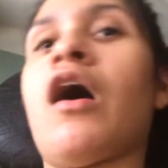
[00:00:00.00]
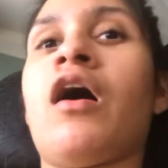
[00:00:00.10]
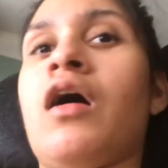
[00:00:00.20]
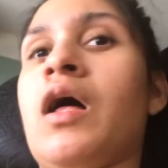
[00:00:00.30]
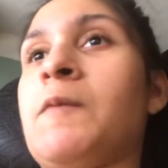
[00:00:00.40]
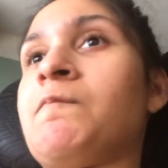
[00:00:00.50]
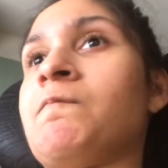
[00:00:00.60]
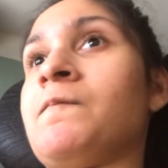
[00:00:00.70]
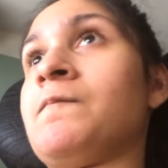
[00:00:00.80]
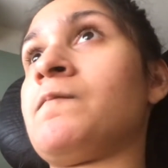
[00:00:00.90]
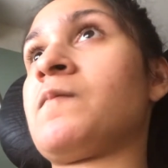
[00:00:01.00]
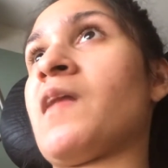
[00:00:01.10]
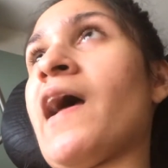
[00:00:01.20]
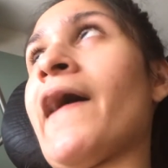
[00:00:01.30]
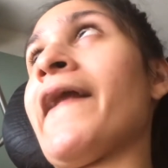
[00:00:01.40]
and
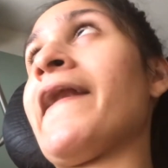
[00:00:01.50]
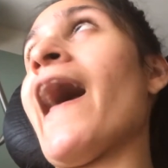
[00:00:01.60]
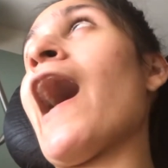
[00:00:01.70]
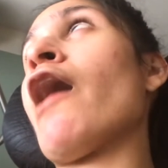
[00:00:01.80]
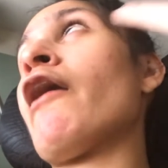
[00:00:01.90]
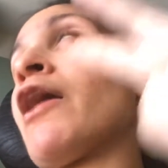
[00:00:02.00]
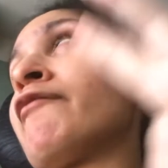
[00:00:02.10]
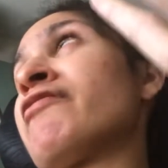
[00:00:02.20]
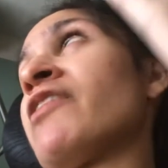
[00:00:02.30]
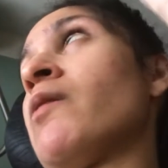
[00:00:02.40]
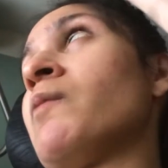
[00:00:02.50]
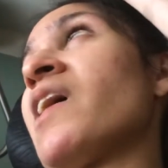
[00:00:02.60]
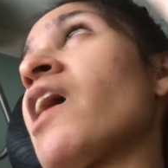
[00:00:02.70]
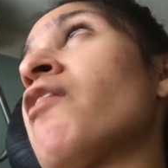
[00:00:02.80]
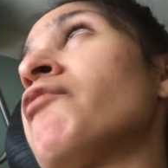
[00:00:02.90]
now I'm
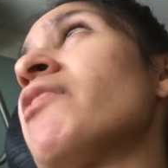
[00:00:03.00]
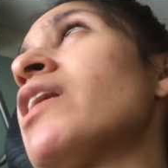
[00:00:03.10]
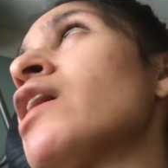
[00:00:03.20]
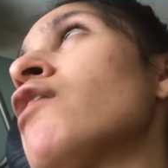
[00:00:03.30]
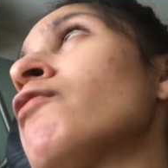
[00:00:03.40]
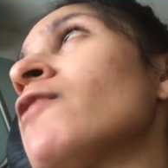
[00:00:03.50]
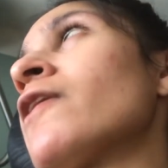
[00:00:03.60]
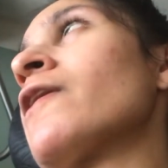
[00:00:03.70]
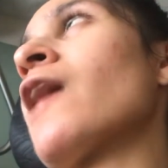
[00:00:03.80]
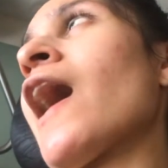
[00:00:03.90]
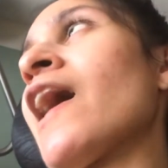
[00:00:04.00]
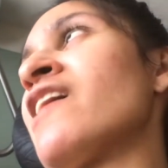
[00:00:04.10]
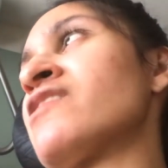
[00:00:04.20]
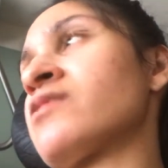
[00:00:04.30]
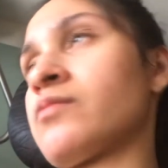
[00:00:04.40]
filming a video for you
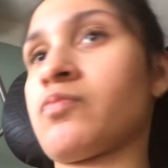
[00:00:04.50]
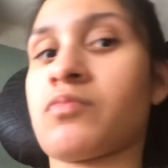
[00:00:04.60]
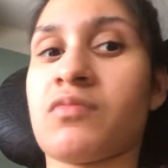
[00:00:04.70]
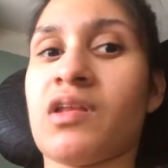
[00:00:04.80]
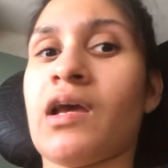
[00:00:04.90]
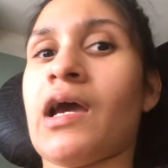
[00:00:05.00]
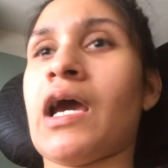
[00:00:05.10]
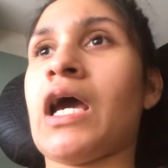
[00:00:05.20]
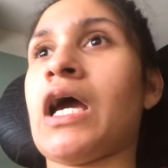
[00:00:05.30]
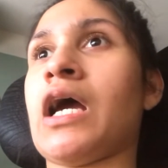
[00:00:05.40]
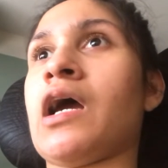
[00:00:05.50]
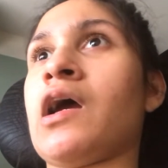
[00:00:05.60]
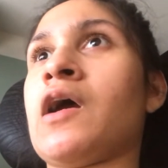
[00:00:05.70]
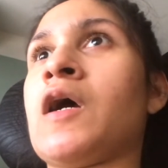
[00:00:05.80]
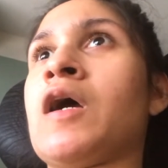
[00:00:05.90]
guys,
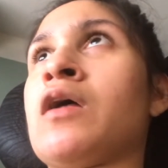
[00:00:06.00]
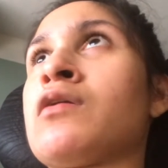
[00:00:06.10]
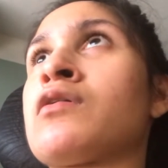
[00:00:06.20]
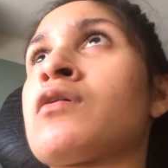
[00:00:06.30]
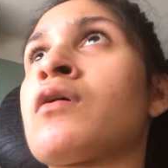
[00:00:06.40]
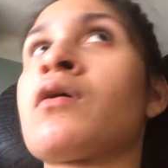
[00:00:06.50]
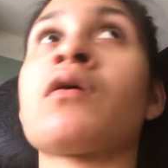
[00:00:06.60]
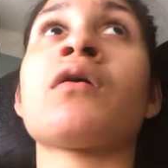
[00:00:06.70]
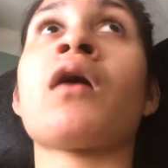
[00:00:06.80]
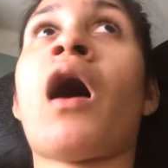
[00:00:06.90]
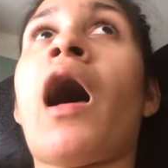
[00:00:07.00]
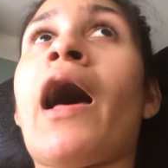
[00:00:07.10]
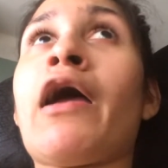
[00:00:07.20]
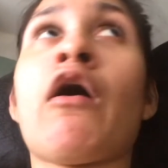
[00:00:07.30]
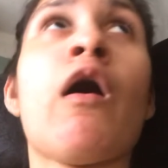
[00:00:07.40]
and
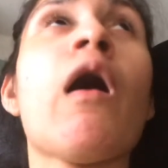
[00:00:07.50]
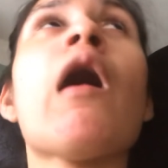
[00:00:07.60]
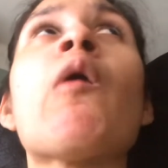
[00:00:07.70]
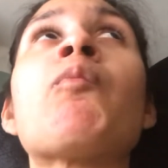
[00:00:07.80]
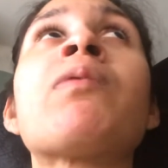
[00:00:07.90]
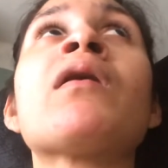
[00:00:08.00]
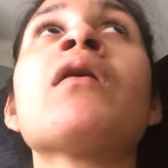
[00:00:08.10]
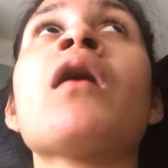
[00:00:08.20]
I hope